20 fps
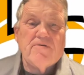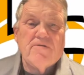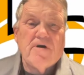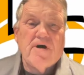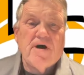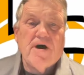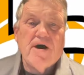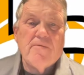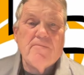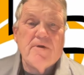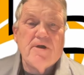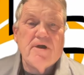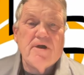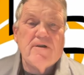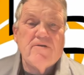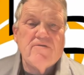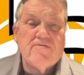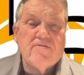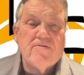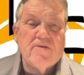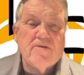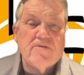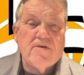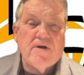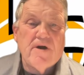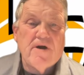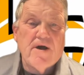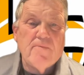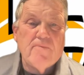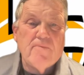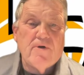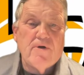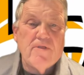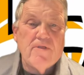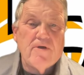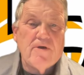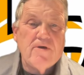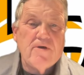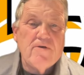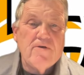time, man. This is the time where
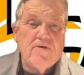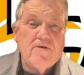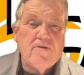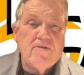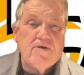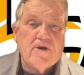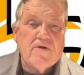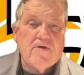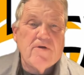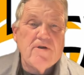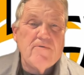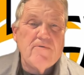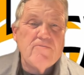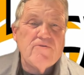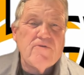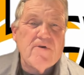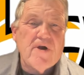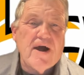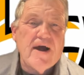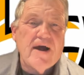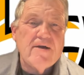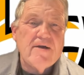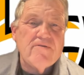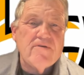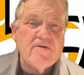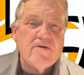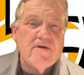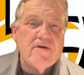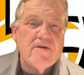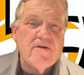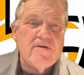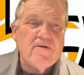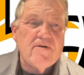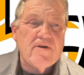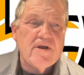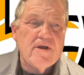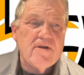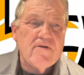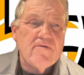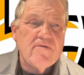the cream's rising and you're
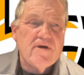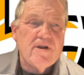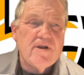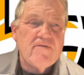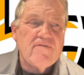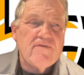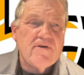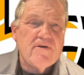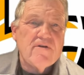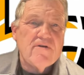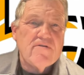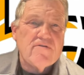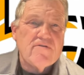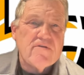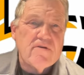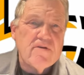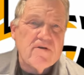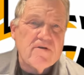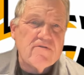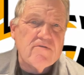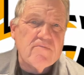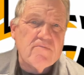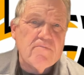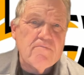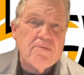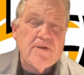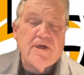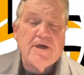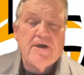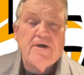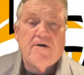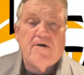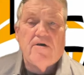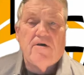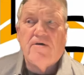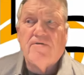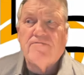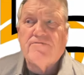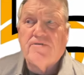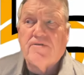getting ready for districts and
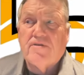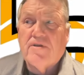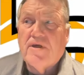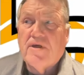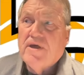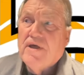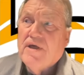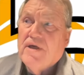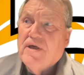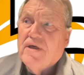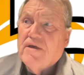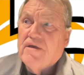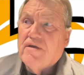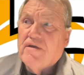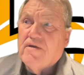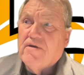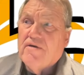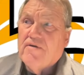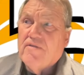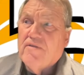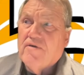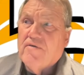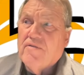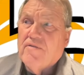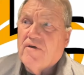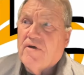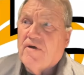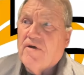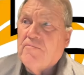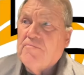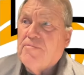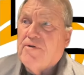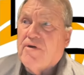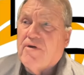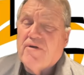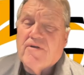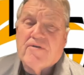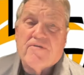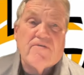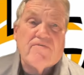playoffs. And, you know, the hard
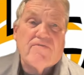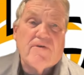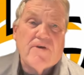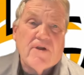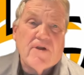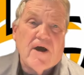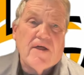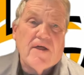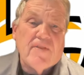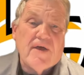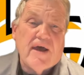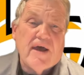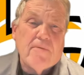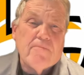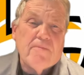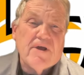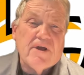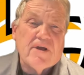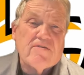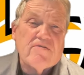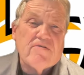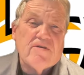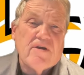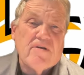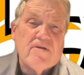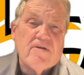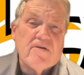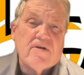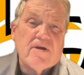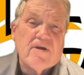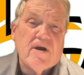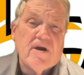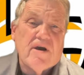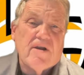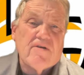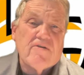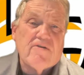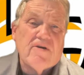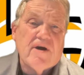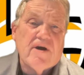part is if you're not in that mix, then you're kind
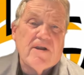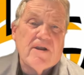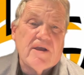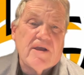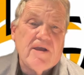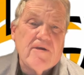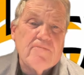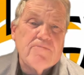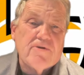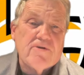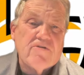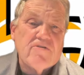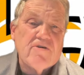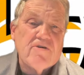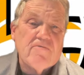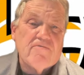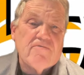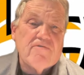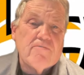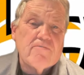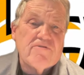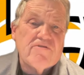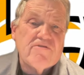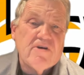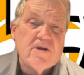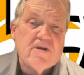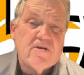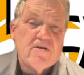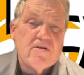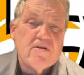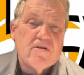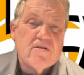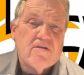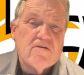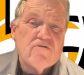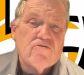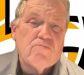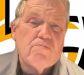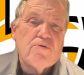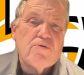of trying to keep the ship from sinking at
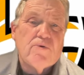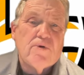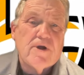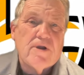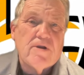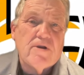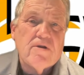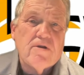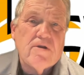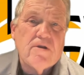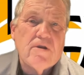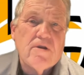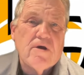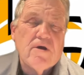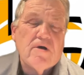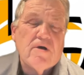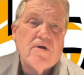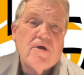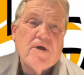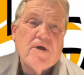this point. And